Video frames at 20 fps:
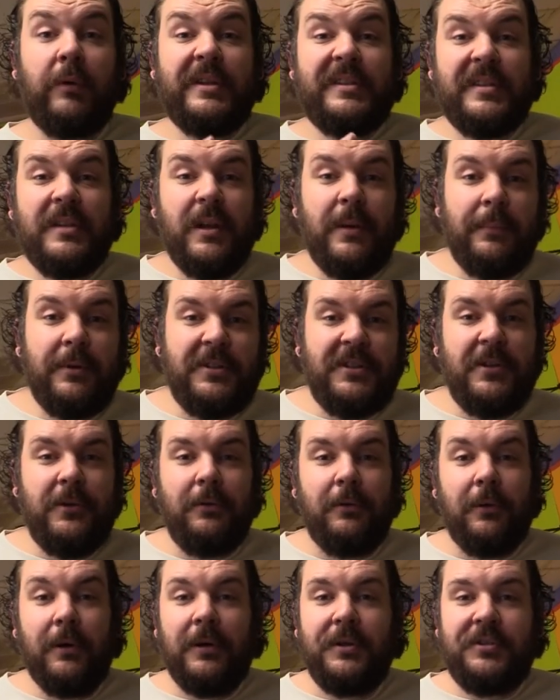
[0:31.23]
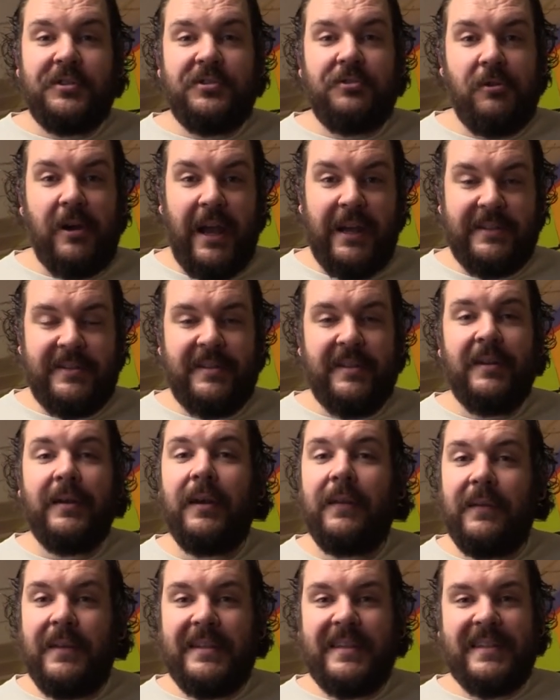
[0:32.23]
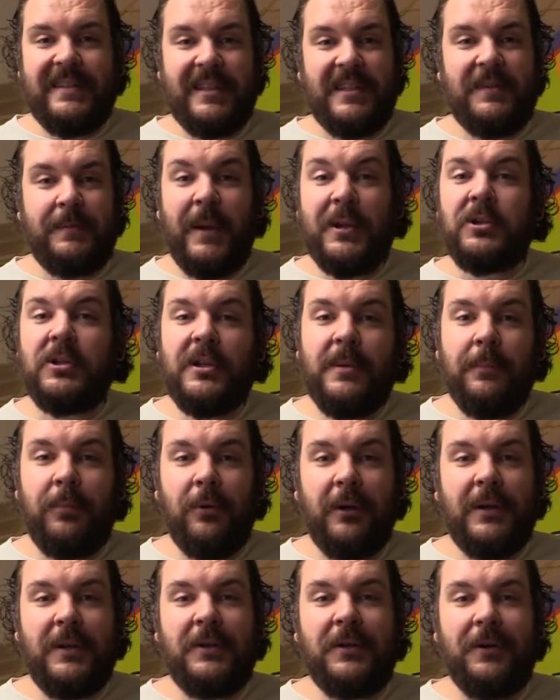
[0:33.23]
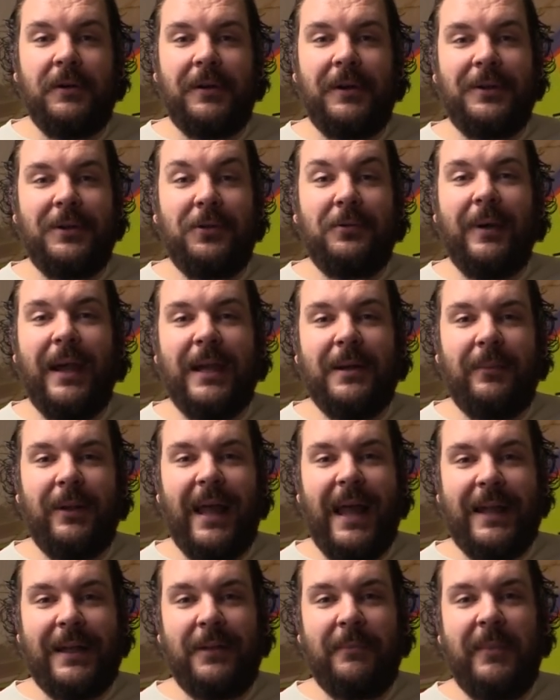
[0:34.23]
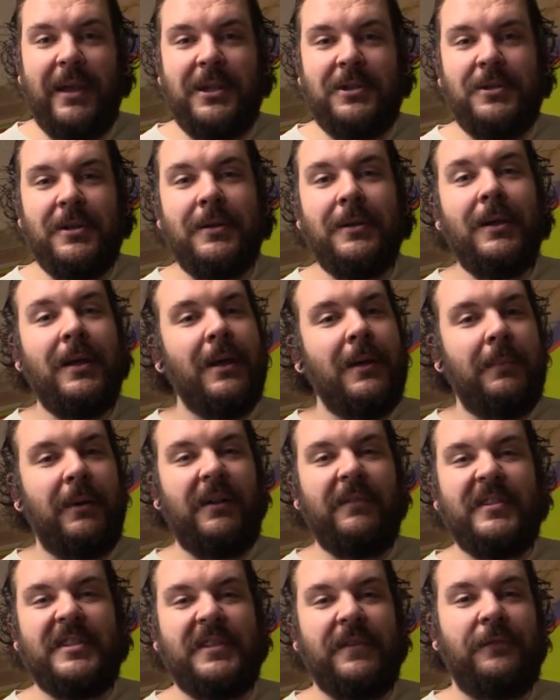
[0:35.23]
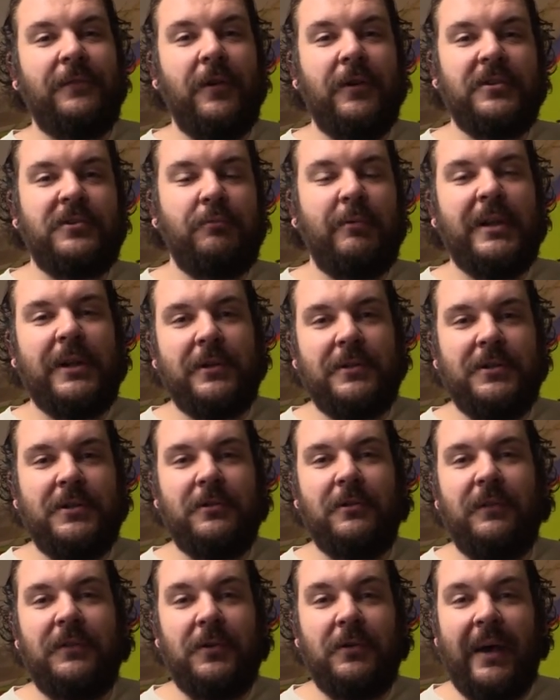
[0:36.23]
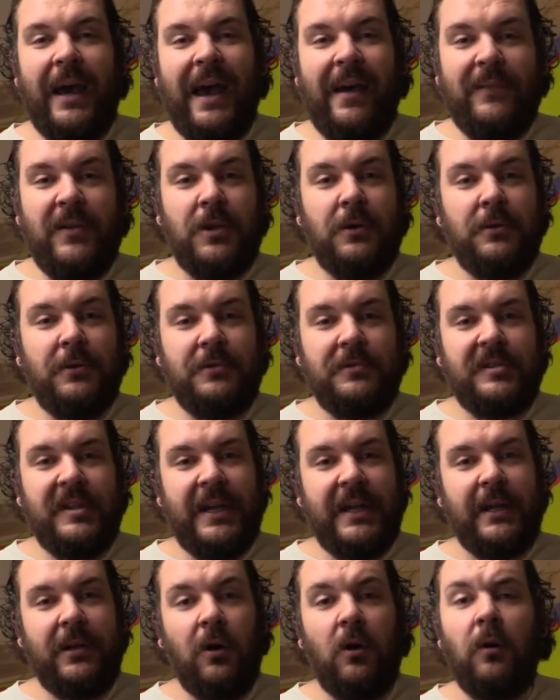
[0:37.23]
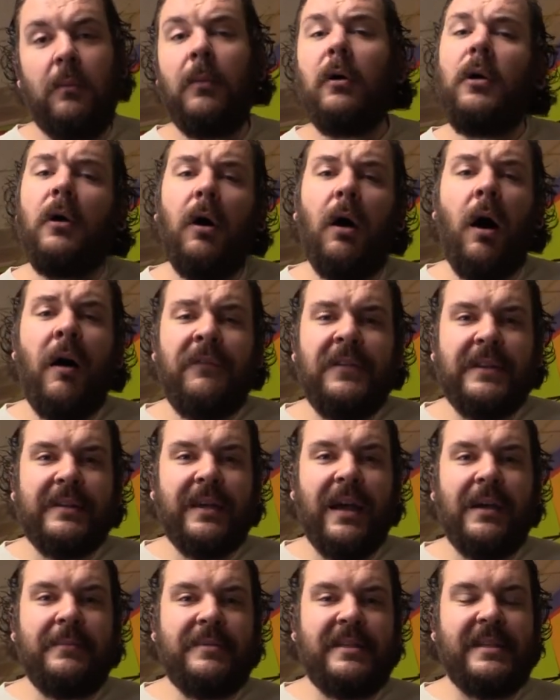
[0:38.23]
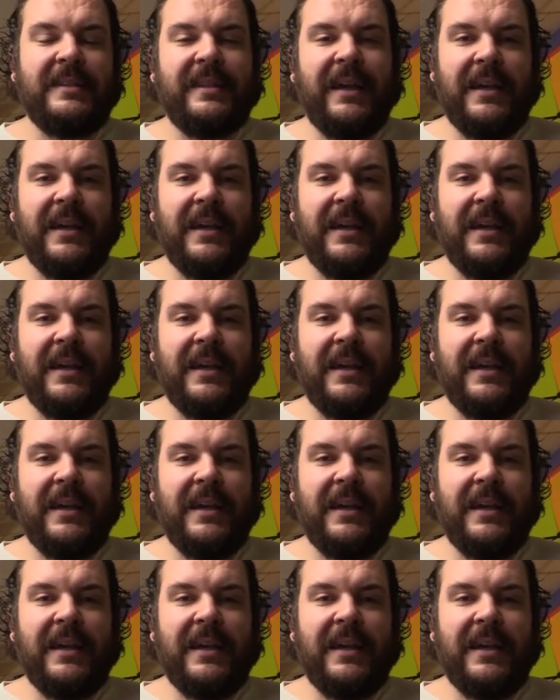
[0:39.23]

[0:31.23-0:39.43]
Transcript: Reason number two, stress. This is especially important during new animal acclimation, but if it's the first week or two of you having your new snake at home, oftentimes these